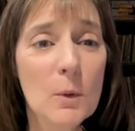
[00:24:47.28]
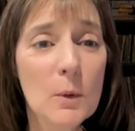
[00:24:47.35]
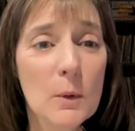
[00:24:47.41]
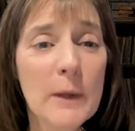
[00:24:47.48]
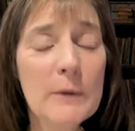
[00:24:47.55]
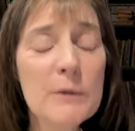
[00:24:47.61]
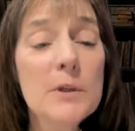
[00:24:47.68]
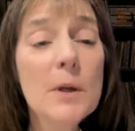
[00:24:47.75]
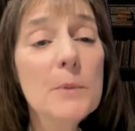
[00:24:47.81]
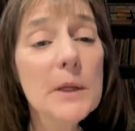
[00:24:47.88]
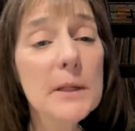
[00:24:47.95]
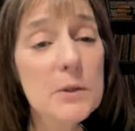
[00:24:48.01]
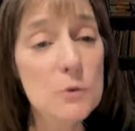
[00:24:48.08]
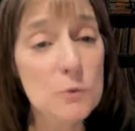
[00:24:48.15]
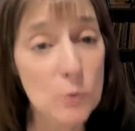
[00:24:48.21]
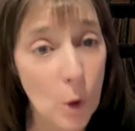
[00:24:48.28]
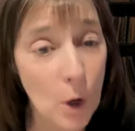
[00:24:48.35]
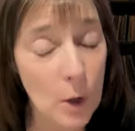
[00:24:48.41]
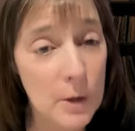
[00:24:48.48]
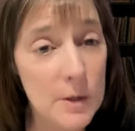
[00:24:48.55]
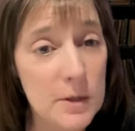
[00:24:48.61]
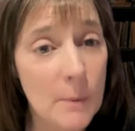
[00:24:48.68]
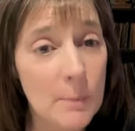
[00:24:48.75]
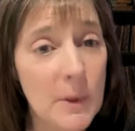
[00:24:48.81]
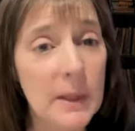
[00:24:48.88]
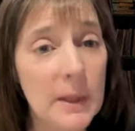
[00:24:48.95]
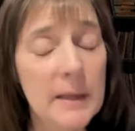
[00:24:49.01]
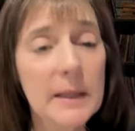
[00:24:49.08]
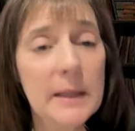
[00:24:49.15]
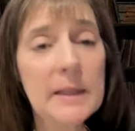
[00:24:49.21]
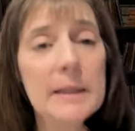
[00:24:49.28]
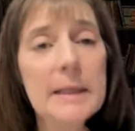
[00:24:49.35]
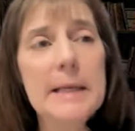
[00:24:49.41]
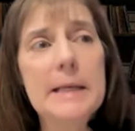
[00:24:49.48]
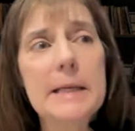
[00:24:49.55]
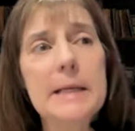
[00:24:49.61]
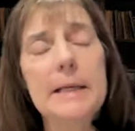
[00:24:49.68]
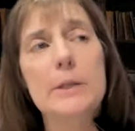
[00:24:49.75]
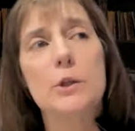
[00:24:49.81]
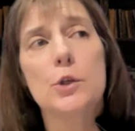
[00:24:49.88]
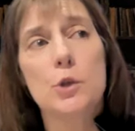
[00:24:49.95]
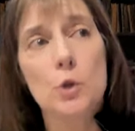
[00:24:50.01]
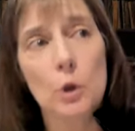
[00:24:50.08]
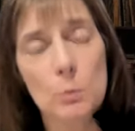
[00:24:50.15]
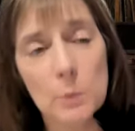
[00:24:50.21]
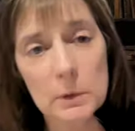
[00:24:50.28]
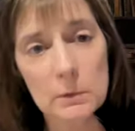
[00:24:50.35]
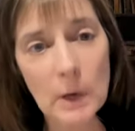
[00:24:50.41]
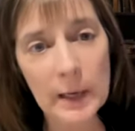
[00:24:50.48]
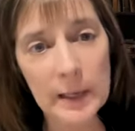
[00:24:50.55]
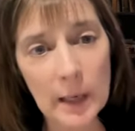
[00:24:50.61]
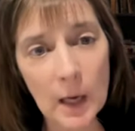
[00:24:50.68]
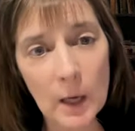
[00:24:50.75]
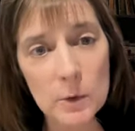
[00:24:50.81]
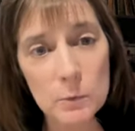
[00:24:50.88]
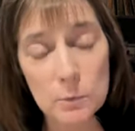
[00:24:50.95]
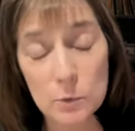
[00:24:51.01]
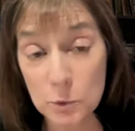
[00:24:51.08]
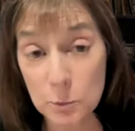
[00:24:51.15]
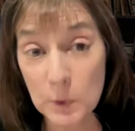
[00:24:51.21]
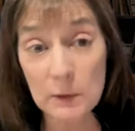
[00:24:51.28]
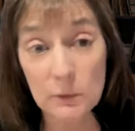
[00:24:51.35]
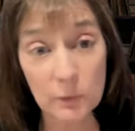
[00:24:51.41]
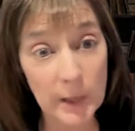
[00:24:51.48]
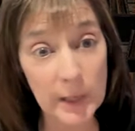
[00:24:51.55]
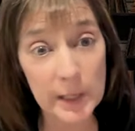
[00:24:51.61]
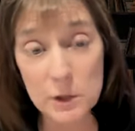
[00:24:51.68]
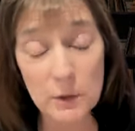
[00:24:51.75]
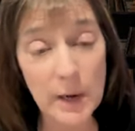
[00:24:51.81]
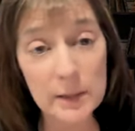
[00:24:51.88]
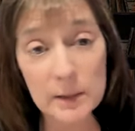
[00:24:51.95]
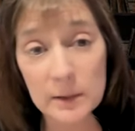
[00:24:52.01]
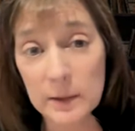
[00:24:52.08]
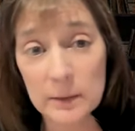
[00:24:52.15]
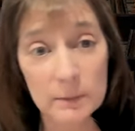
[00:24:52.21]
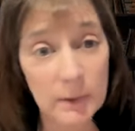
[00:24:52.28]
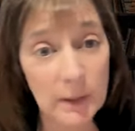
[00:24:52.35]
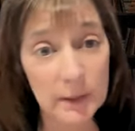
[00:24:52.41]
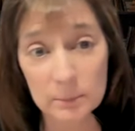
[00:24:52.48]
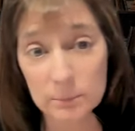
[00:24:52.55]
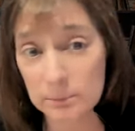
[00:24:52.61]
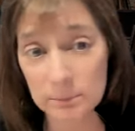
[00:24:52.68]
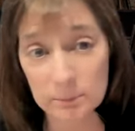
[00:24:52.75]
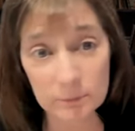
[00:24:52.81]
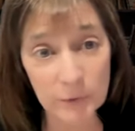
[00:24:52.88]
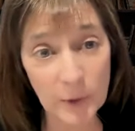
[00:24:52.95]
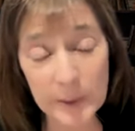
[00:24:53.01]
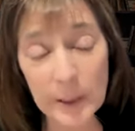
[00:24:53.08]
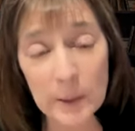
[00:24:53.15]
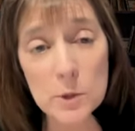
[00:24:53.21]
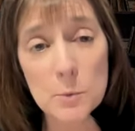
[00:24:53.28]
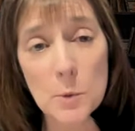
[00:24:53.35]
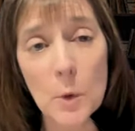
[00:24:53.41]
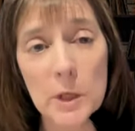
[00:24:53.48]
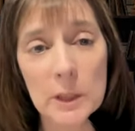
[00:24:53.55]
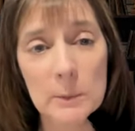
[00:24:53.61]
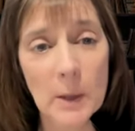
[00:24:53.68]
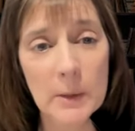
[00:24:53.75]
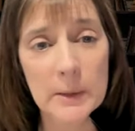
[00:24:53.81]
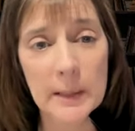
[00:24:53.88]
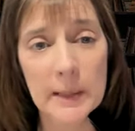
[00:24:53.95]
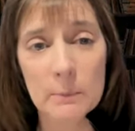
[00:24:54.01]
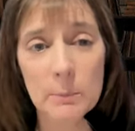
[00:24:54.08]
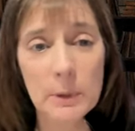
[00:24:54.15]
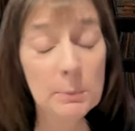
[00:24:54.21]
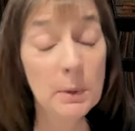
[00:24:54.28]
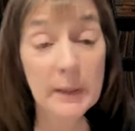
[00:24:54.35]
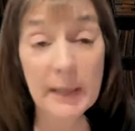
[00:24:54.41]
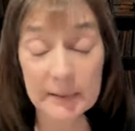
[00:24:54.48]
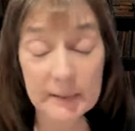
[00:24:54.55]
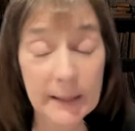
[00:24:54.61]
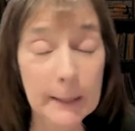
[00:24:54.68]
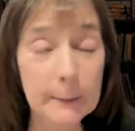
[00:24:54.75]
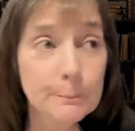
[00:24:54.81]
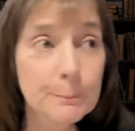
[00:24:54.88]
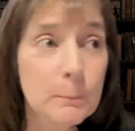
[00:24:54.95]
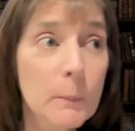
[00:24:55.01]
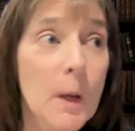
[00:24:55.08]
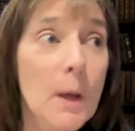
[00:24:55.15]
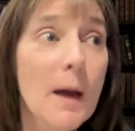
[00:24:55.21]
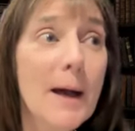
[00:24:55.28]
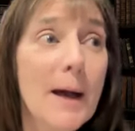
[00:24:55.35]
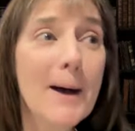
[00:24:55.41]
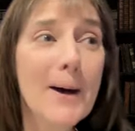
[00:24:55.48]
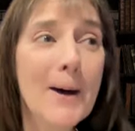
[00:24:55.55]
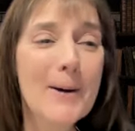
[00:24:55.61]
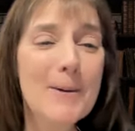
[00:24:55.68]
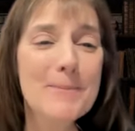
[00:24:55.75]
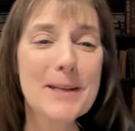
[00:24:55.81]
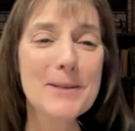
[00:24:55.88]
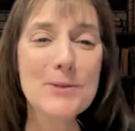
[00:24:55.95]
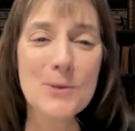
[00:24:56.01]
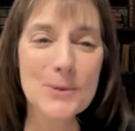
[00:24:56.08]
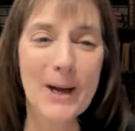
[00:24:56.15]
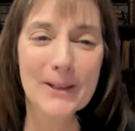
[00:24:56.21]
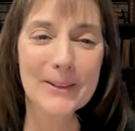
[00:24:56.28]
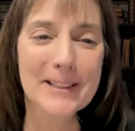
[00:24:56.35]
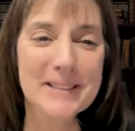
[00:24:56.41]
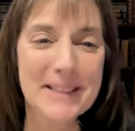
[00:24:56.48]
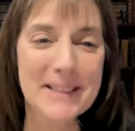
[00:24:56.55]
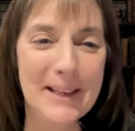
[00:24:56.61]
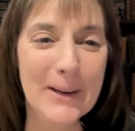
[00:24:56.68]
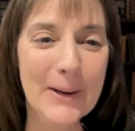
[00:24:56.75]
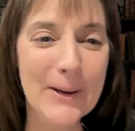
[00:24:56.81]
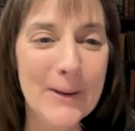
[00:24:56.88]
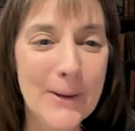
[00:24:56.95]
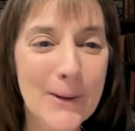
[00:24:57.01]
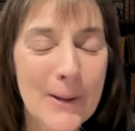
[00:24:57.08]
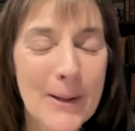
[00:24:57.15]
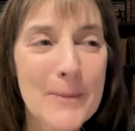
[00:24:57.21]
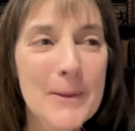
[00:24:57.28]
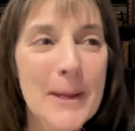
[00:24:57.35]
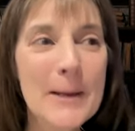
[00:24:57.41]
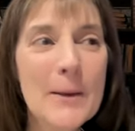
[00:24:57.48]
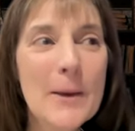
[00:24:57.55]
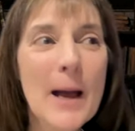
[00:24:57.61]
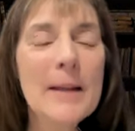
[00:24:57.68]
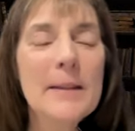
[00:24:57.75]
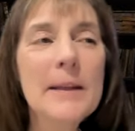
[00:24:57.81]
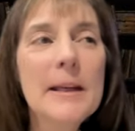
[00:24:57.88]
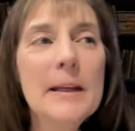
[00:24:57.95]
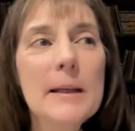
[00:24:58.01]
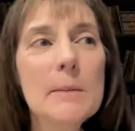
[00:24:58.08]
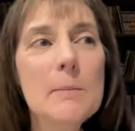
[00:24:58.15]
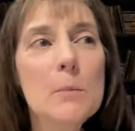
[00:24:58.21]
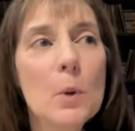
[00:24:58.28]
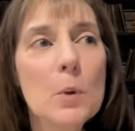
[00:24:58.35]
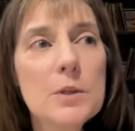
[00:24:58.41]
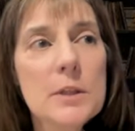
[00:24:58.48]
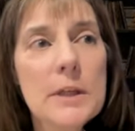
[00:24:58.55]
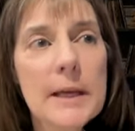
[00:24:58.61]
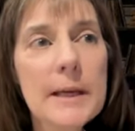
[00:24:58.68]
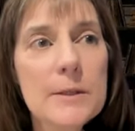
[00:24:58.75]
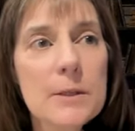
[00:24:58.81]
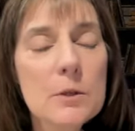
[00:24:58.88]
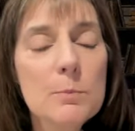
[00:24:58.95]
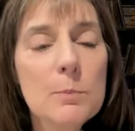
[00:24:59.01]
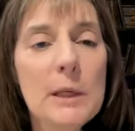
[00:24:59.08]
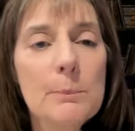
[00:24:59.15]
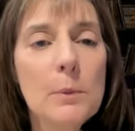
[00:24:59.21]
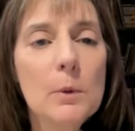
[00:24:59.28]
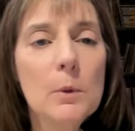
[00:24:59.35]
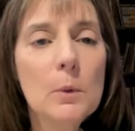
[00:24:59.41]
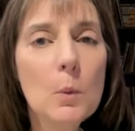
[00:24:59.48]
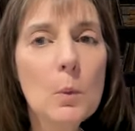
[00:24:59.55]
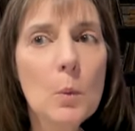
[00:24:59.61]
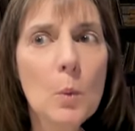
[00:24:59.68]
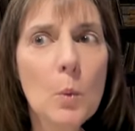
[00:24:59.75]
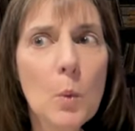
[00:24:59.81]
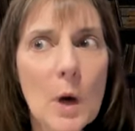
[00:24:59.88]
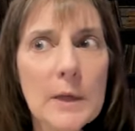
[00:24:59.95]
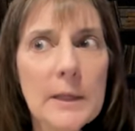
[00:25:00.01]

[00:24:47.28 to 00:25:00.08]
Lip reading: if something is wrong or something I think should be right. I'll speak very direct and very outspoken about it. And people hate that. They do not like to hear. I think in most cases, people want